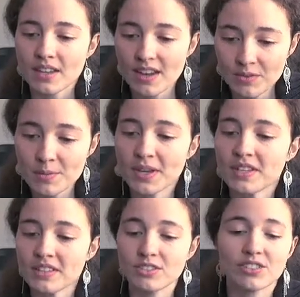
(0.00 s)

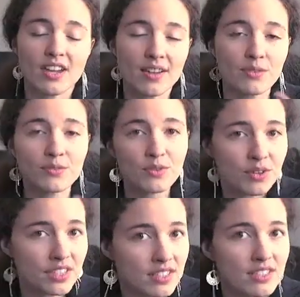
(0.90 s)
everybody should have a
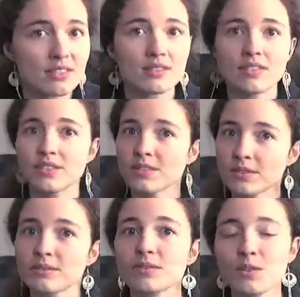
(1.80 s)
voice, and
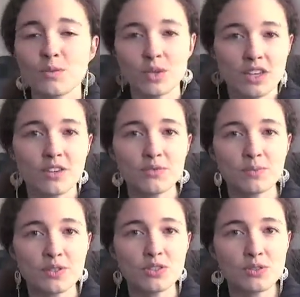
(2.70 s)
we hear
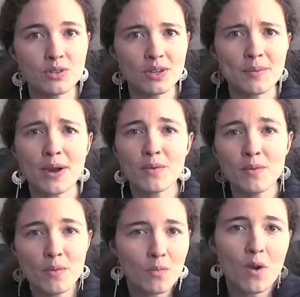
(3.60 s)
from the student about
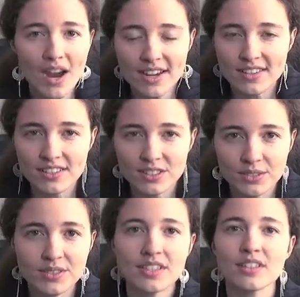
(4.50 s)
why they're
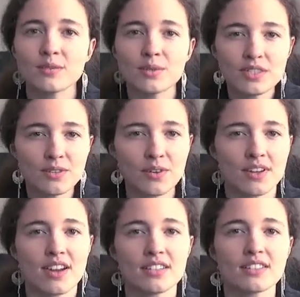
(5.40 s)
doing it, what's
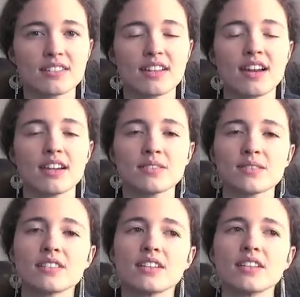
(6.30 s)
going on in their
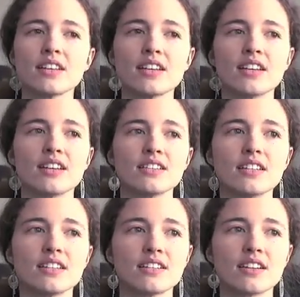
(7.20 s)
lives, and
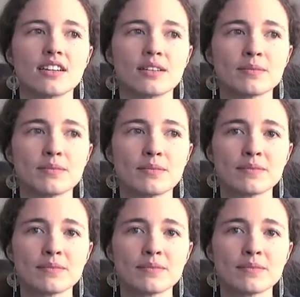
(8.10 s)
then